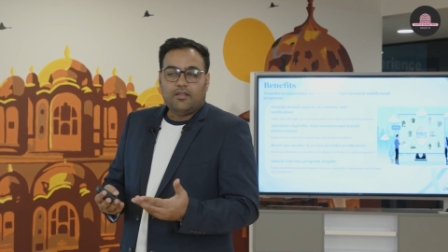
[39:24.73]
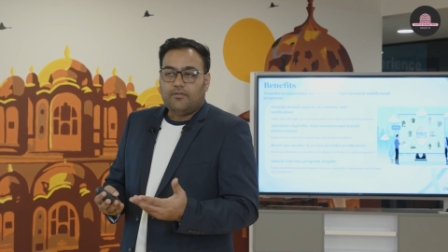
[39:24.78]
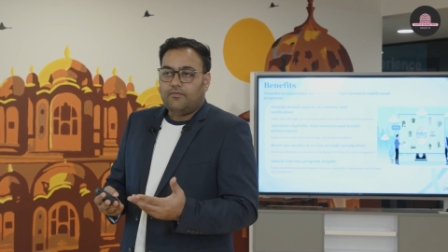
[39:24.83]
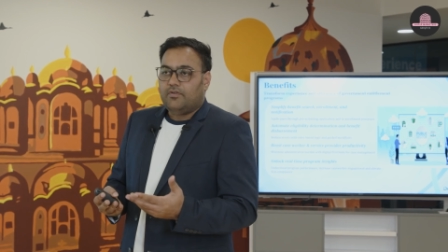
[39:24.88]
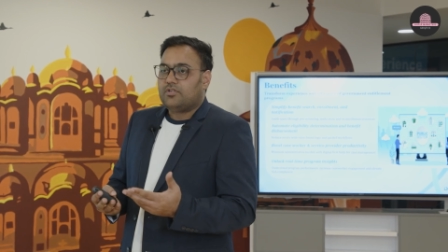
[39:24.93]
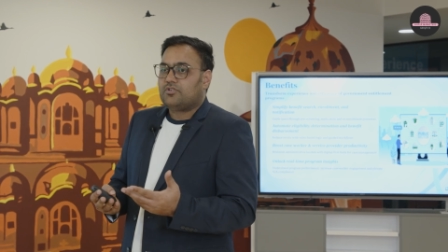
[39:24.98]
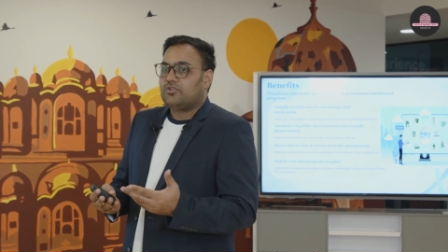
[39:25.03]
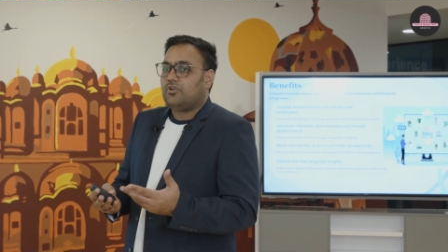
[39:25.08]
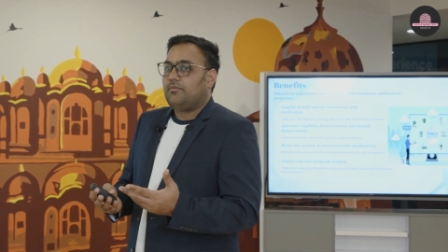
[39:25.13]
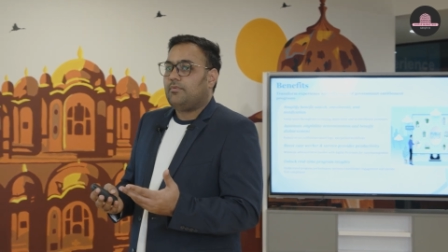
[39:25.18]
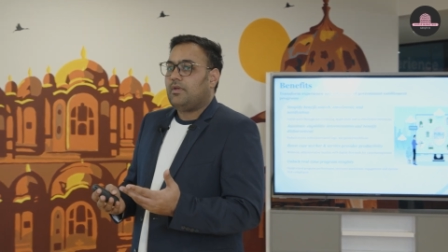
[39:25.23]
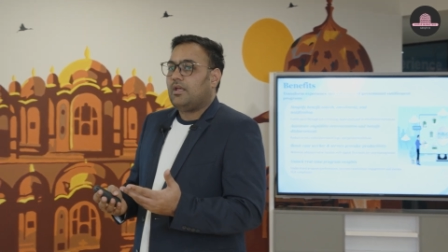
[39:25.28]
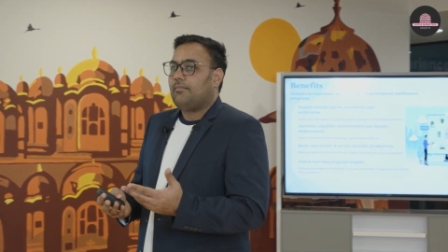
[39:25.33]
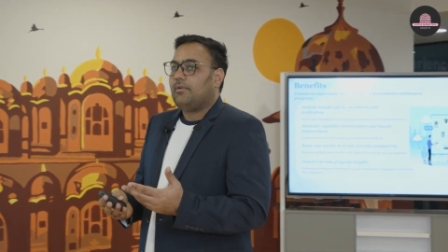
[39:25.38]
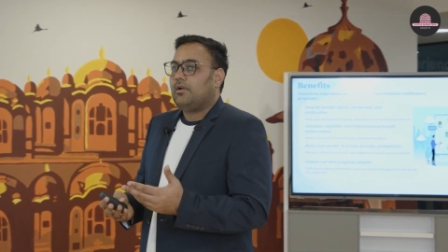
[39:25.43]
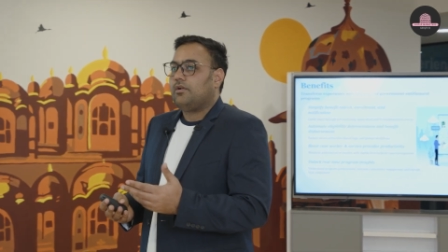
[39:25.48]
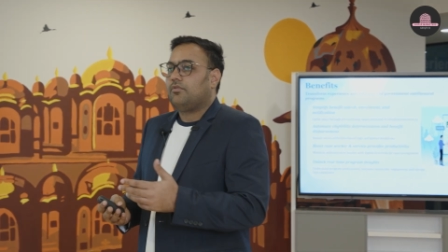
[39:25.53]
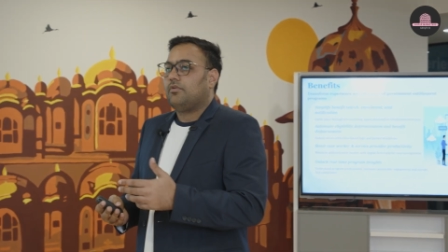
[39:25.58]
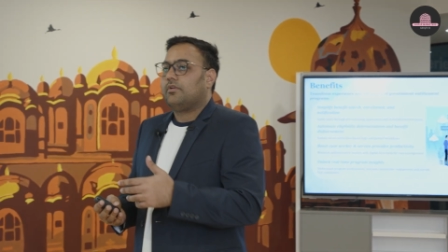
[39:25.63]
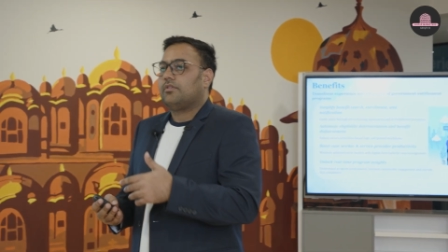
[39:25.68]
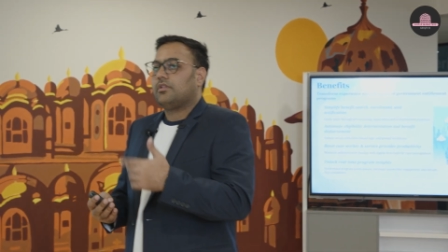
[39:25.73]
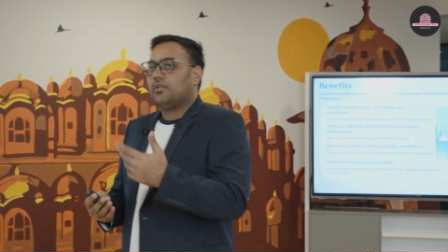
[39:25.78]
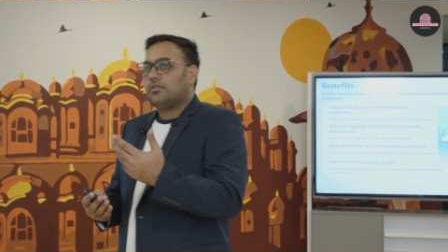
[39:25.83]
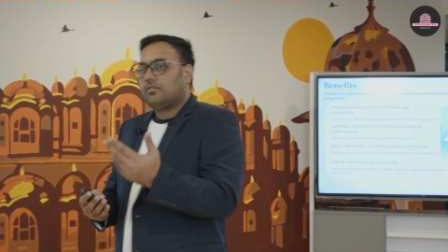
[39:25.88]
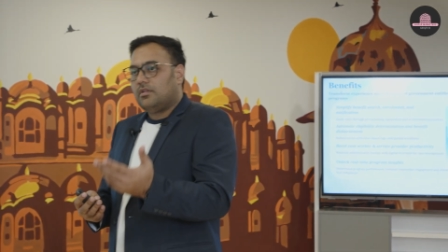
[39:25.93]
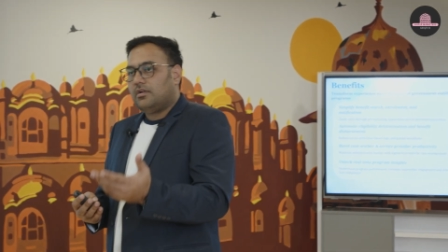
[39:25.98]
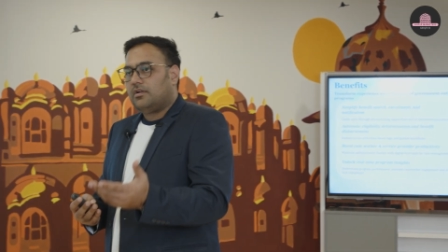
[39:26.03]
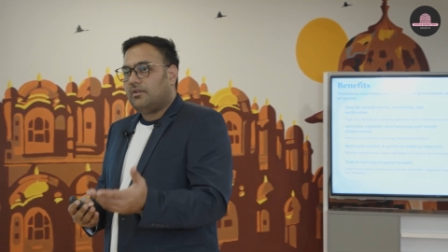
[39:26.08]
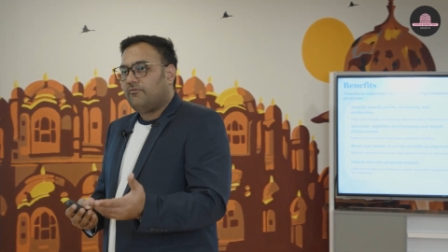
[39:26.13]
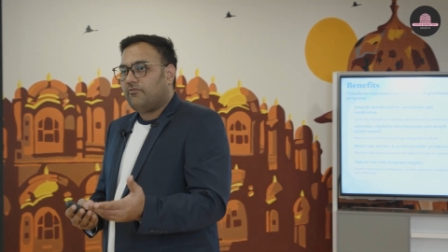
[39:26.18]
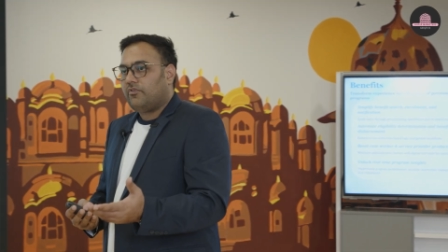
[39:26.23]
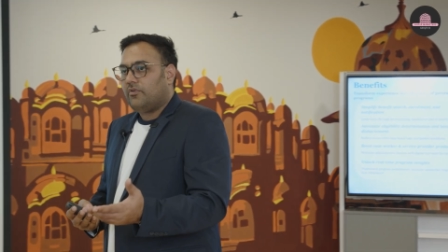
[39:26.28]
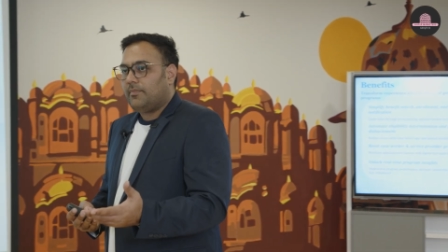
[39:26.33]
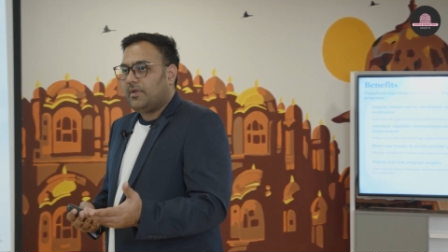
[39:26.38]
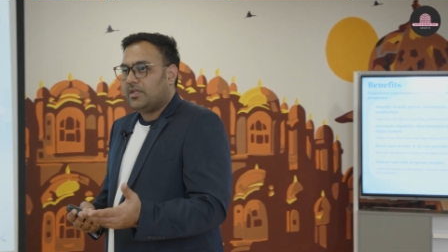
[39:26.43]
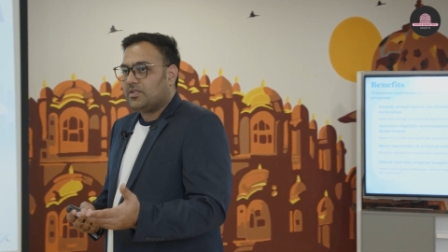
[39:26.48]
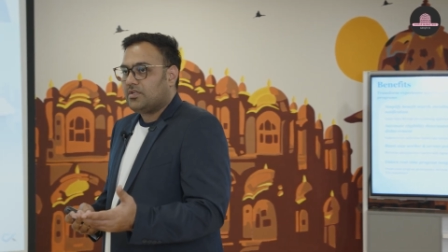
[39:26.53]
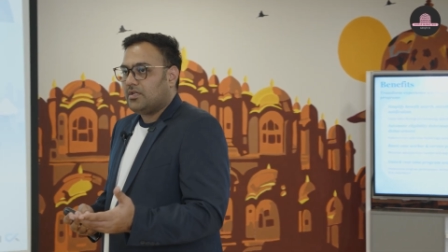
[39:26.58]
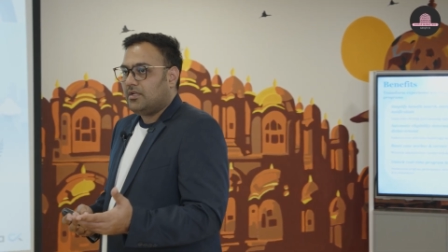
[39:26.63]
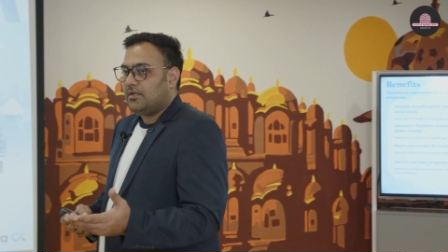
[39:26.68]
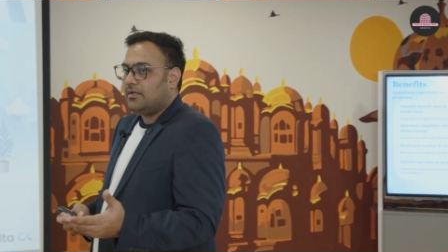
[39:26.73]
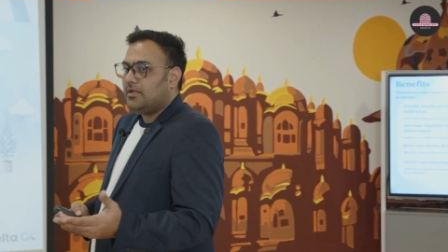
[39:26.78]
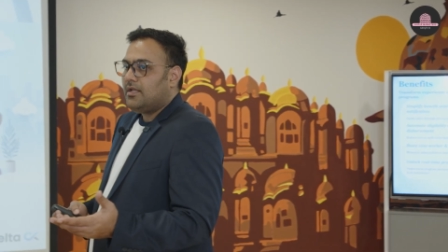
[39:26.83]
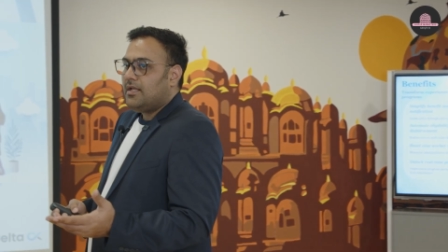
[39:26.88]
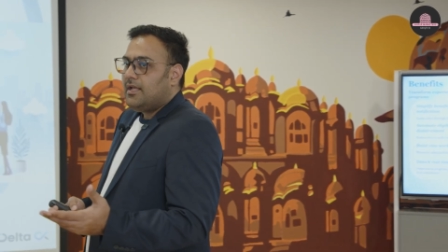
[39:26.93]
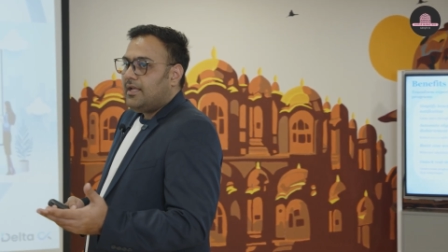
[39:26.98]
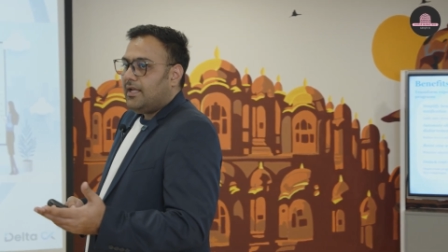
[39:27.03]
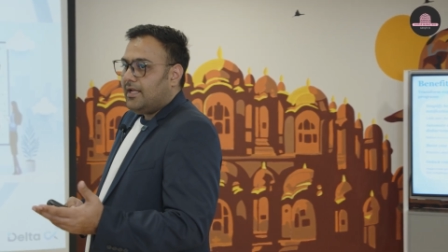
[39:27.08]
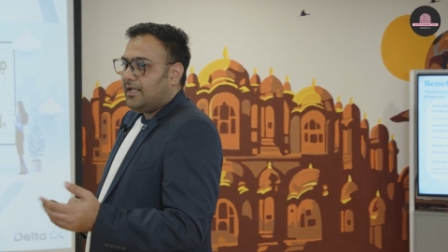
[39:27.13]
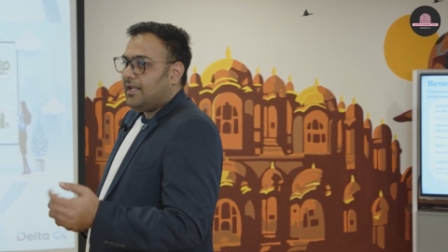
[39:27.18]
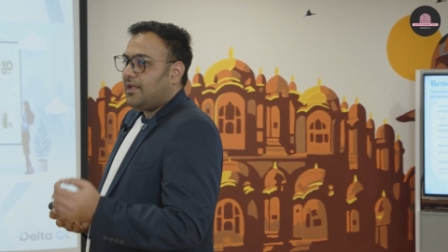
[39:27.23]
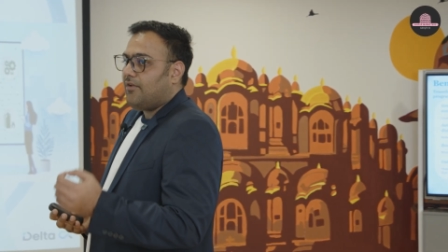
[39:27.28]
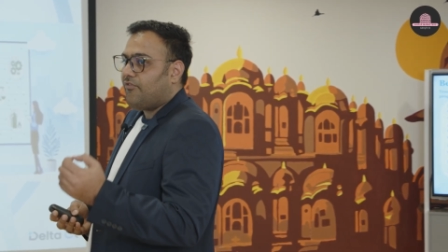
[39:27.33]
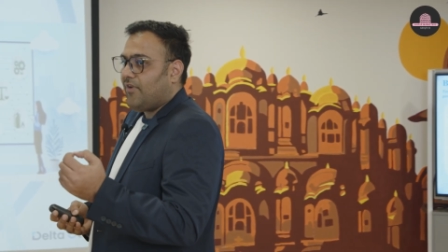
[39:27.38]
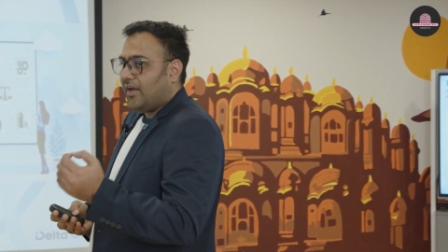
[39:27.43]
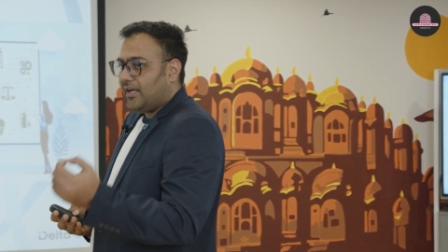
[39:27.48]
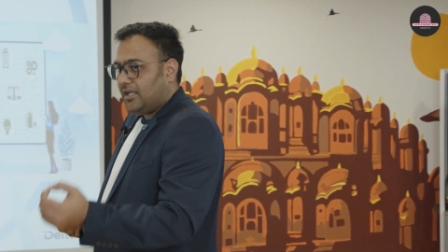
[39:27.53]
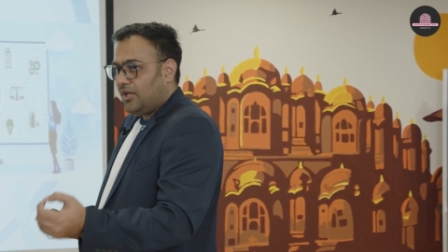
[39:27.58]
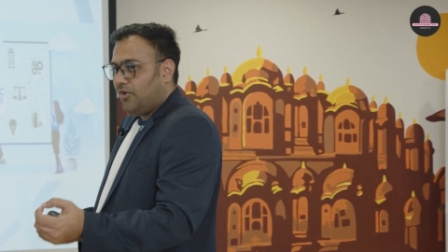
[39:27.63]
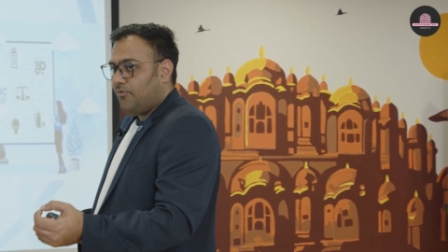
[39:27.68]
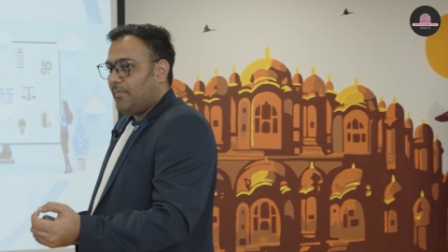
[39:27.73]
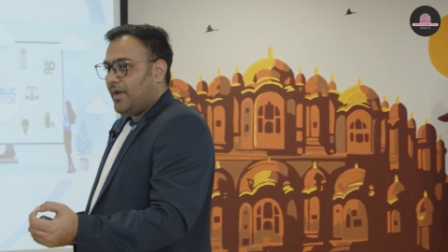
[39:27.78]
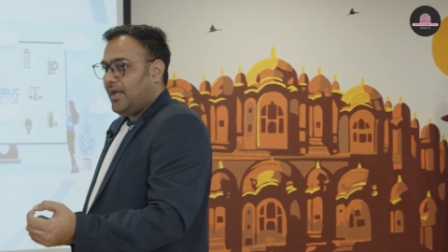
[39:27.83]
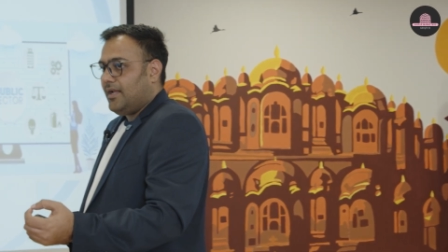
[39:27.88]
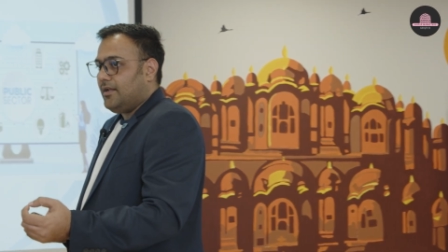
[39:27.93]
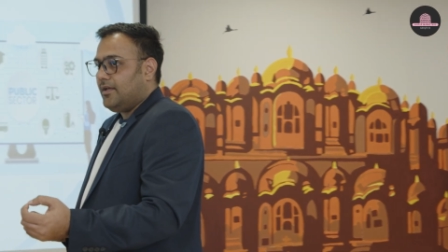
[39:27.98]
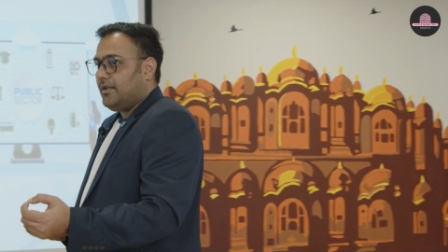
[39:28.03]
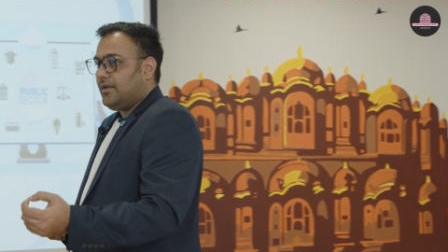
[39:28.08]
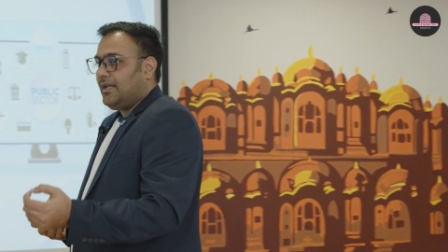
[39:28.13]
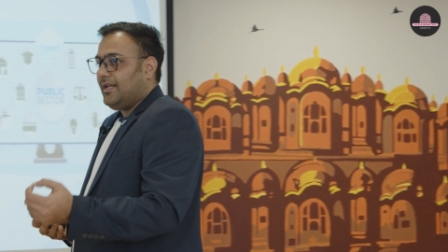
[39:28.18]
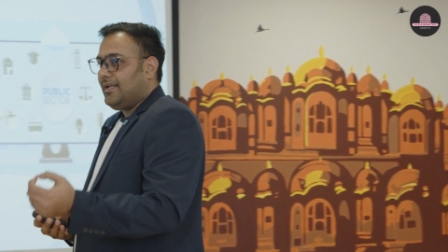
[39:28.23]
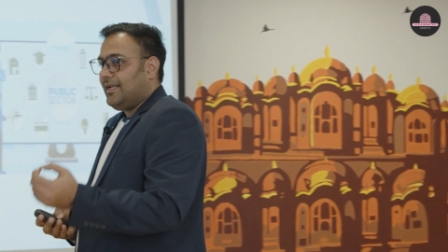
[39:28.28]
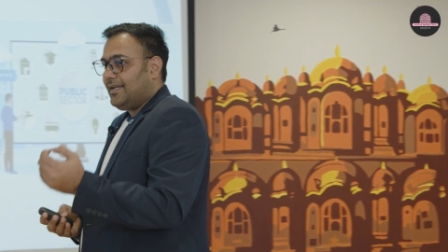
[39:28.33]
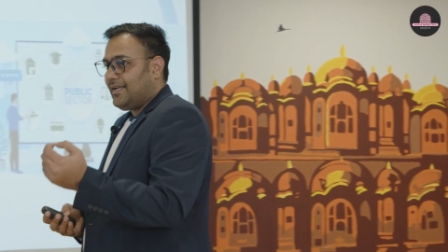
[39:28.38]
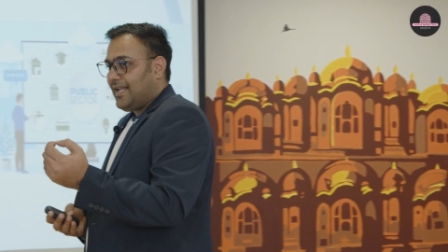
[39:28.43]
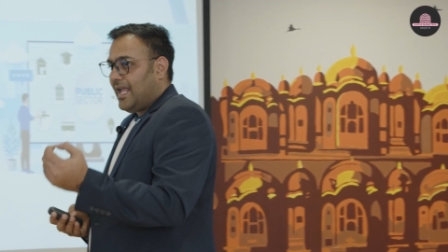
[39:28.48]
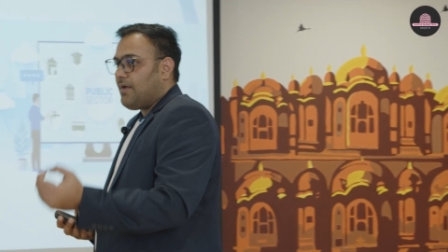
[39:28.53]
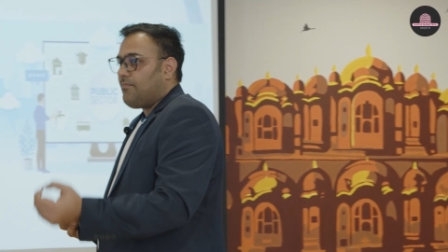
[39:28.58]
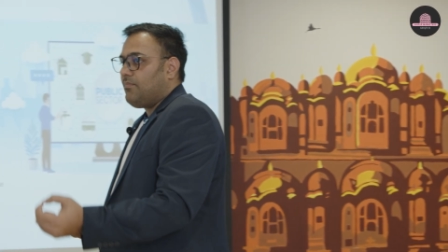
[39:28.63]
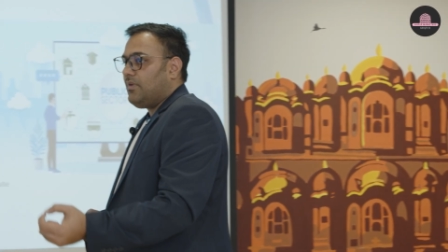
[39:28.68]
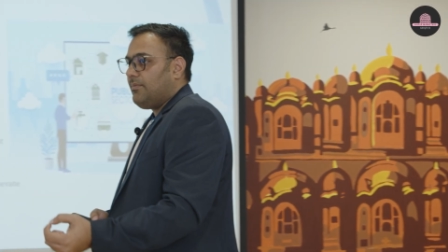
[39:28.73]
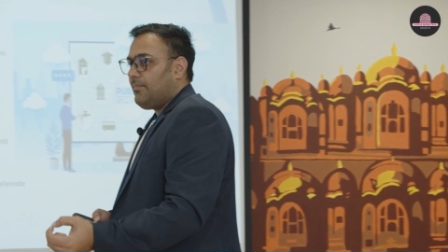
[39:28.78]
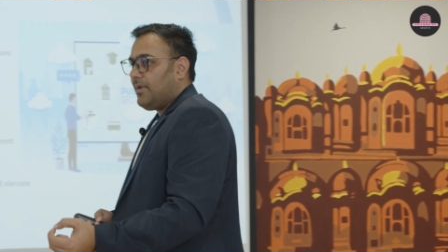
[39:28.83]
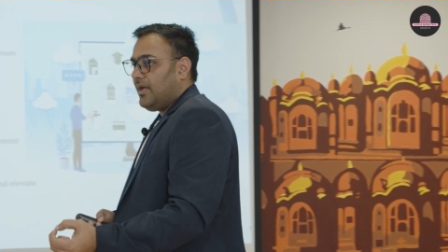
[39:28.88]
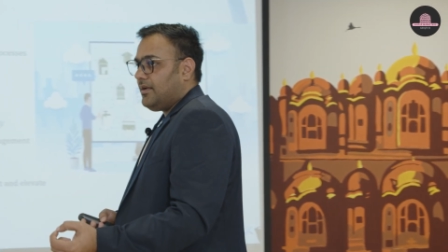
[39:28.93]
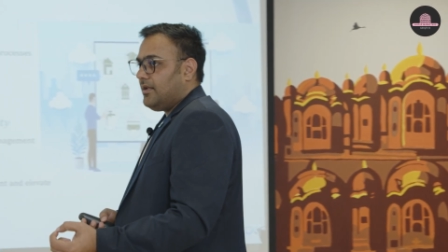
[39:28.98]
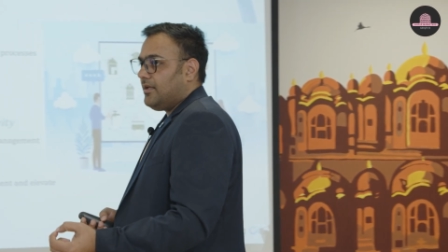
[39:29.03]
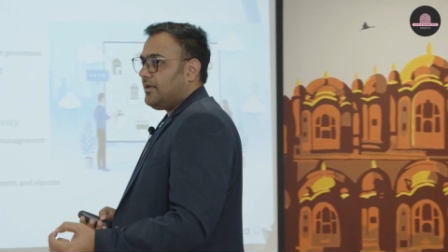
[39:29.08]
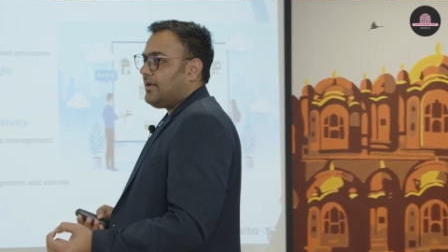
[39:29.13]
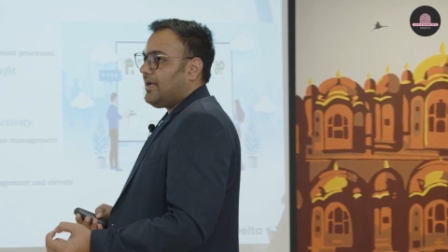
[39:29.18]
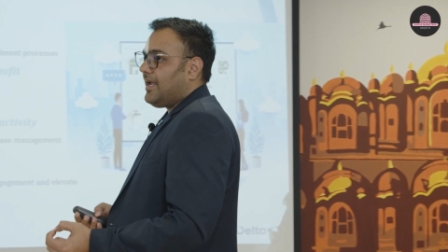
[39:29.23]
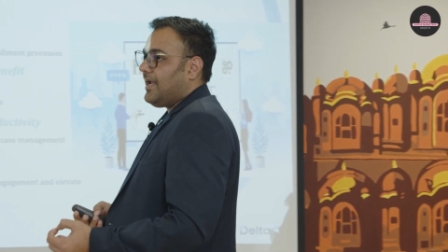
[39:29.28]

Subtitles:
We should be able to assess that information in an effective manner, in a timely manner,